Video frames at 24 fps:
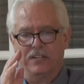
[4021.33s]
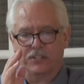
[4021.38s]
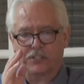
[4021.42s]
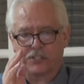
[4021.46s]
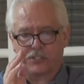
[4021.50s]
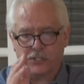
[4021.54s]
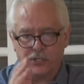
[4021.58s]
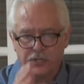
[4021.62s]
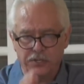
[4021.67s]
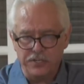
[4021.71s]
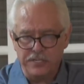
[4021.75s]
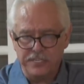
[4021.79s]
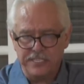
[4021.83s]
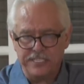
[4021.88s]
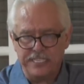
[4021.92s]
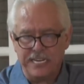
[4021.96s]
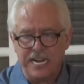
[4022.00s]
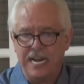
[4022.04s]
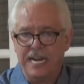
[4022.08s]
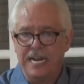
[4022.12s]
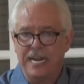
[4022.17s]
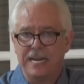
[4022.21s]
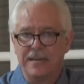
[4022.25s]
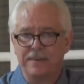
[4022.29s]
certain
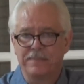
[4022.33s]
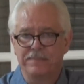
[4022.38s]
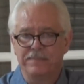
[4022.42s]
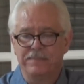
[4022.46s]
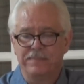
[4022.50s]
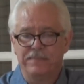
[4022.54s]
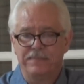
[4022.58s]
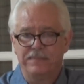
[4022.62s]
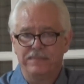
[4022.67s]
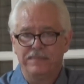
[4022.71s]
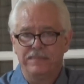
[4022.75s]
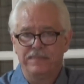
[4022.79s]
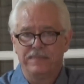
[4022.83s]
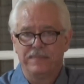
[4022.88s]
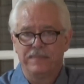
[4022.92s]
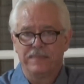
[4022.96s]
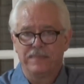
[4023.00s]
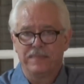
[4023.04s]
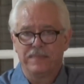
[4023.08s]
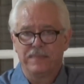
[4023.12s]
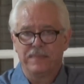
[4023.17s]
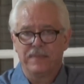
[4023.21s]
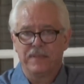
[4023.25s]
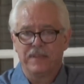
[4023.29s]
time
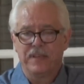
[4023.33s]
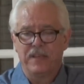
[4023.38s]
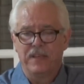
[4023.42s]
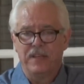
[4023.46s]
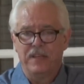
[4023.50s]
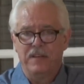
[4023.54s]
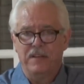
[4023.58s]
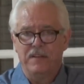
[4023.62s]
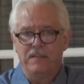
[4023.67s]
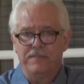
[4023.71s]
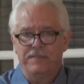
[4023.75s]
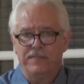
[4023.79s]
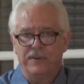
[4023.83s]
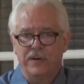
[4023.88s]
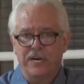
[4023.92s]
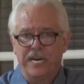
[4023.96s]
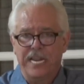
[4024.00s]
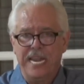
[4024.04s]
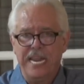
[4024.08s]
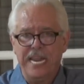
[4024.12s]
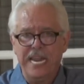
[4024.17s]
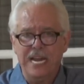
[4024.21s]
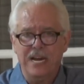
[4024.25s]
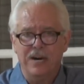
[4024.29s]
for
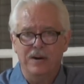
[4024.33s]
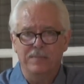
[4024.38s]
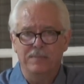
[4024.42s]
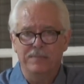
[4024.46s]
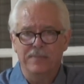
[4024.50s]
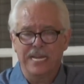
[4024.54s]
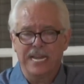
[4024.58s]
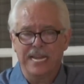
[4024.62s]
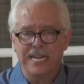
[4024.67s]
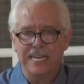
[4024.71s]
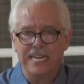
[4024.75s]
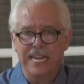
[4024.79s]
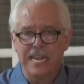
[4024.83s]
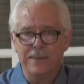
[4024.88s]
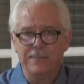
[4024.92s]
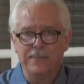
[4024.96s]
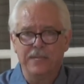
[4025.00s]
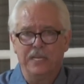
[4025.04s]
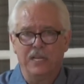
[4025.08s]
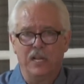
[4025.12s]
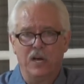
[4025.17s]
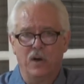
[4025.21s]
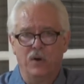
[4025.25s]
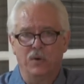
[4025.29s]
him and him
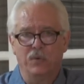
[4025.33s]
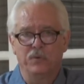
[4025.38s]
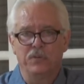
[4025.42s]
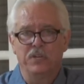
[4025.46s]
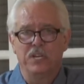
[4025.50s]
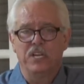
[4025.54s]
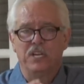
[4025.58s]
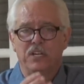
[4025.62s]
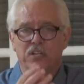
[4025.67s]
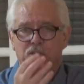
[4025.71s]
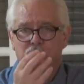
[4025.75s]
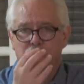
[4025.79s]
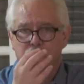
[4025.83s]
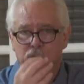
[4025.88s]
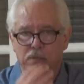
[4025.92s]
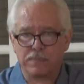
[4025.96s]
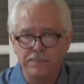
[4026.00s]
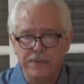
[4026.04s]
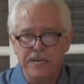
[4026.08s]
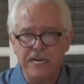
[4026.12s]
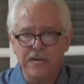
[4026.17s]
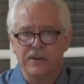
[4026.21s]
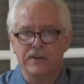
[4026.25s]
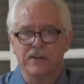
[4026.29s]
alone to
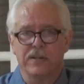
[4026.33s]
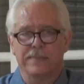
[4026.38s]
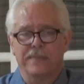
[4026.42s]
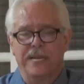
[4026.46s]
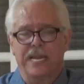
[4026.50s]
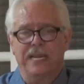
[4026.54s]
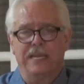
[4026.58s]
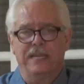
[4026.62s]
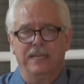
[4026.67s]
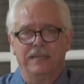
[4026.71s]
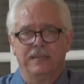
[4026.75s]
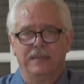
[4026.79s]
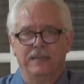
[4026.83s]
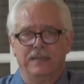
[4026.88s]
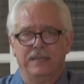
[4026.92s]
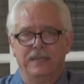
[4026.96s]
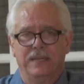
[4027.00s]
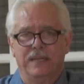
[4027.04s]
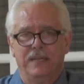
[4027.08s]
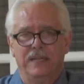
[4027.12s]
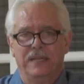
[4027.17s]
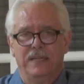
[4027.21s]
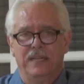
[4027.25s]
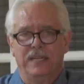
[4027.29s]
appear to me
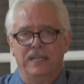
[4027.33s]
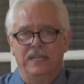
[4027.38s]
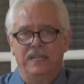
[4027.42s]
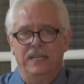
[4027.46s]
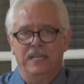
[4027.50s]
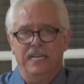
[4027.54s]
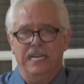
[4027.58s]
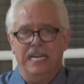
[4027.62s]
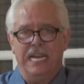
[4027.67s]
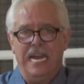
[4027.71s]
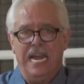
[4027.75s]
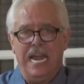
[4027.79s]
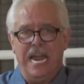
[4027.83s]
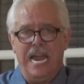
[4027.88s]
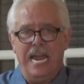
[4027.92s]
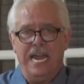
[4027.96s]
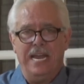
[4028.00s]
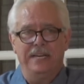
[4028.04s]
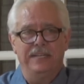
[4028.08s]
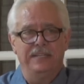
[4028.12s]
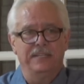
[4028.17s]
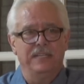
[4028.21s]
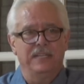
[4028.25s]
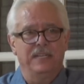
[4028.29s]

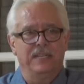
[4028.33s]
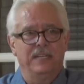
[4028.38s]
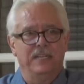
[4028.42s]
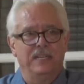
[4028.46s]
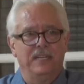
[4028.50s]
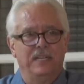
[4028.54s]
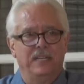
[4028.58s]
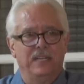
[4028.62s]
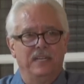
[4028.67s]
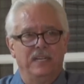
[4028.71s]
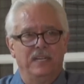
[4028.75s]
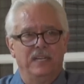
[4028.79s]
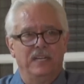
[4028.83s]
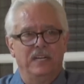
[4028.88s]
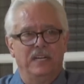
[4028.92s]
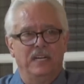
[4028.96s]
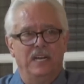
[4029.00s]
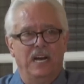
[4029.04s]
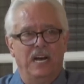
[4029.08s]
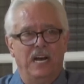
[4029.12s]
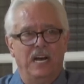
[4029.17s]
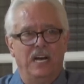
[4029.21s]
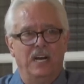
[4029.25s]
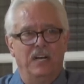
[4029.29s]
and
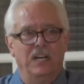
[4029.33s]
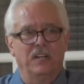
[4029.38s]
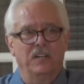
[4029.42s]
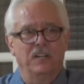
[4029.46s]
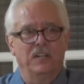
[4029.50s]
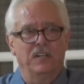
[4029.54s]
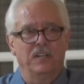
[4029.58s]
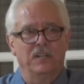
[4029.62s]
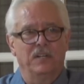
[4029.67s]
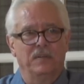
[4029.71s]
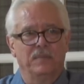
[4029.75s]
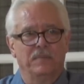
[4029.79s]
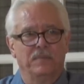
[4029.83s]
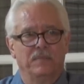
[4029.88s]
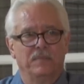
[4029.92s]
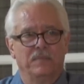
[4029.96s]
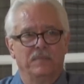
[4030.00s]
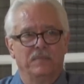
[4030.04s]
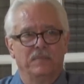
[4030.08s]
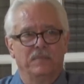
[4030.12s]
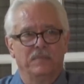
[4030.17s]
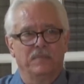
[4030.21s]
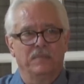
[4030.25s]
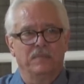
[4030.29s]
uh,
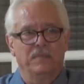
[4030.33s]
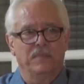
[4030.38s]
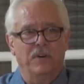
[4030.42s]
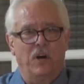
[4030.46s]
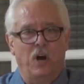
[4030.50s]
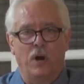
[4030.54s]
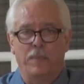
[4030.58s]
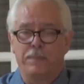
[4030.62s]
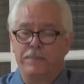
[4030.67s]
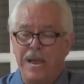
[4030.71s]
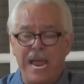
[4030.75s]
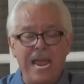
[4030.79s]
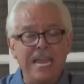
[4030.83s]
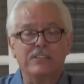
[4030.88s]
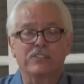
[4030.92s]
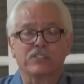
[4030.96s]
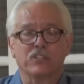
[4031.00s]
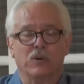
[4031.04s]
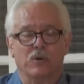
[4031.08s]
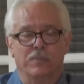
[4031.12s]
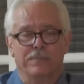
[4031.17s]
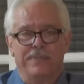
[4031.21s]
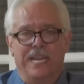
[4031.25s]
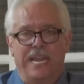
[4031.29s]

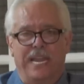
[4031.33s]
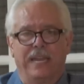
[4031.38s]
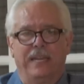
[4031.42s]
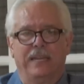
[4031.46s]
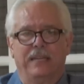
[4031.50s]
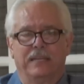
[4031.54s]
harpazo me,